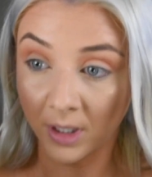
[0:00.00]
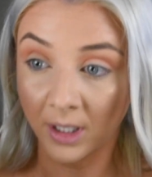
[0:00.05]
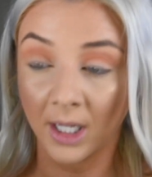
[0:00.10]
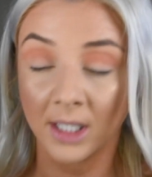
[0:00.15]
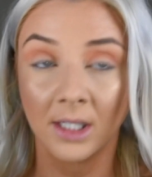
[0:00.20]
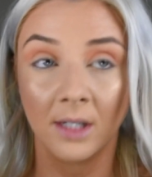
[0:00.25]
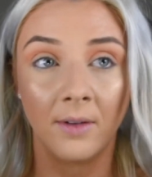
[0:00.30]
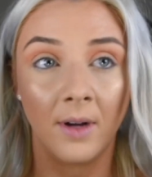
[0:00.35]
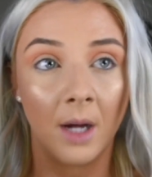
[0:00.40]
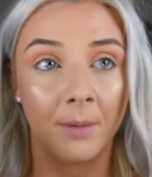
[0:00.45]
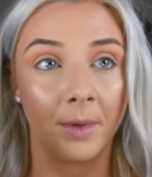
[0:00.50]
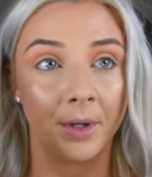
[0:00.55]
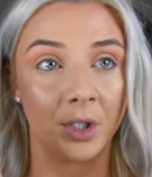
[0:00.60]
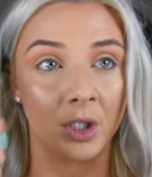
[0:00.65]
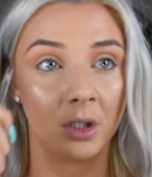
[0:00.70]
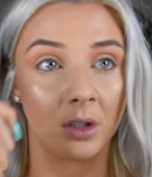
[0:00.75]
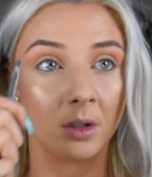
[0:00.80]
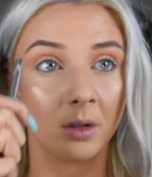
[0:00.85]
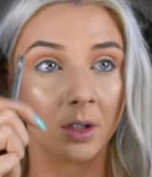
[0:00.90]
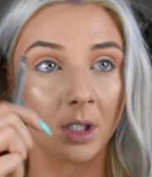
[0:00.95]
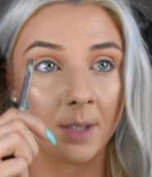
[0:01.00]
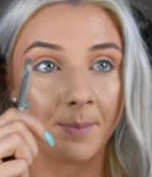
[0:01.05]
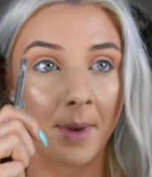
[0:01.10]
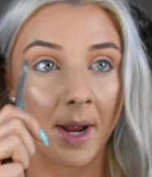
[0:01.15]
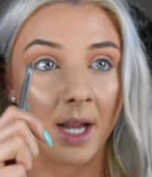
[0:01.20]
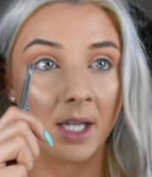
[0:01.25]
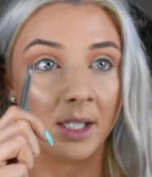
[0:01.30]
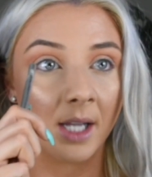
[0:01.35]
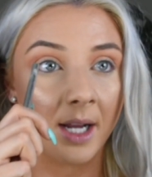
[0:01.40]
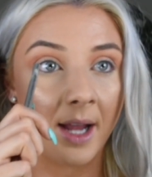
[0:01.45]
because of how much
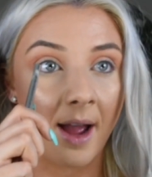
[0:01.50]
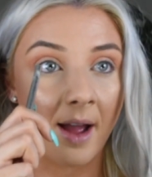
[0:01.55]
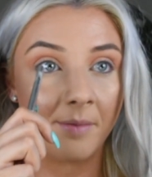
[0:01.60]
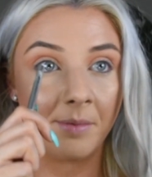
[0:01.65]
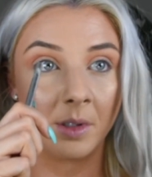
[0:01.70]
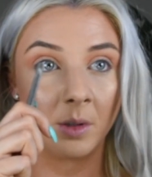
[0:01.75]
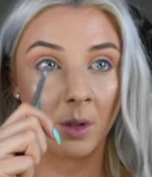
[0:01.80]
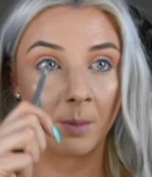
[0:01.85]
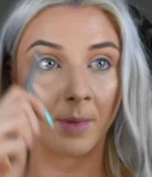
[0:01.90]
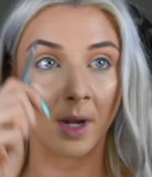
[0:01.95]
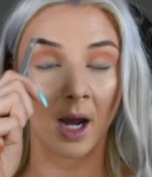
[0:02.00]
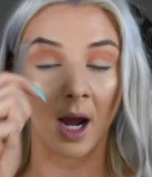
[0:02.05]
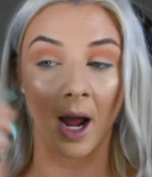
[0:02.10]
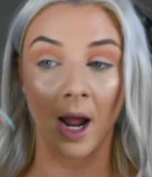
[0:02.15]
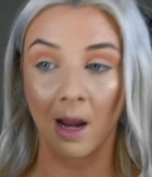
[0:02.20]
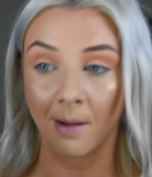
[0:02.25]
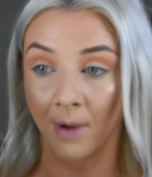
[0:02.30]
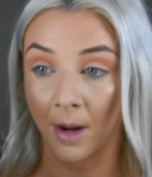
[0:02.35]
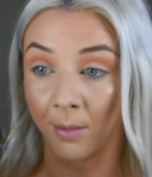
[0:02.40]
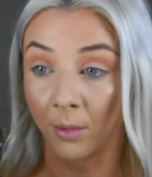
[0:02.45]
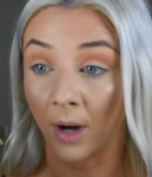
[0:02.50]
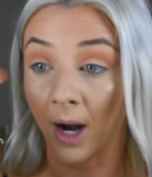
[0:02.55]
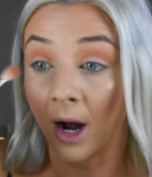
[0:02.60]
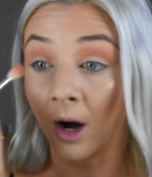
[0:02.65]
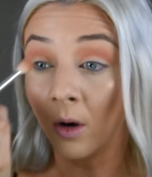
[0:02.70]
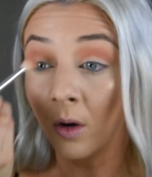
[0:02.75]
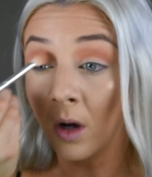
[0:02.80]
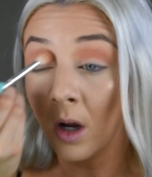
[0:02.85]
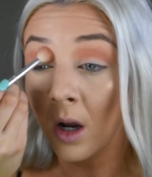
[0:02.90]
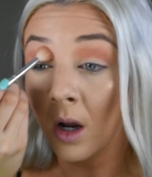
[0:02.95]
space I have between my eye and my
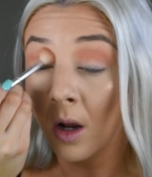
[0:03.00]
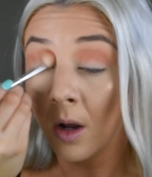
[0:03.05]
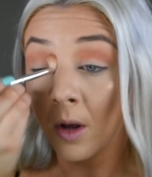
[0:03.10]
brow.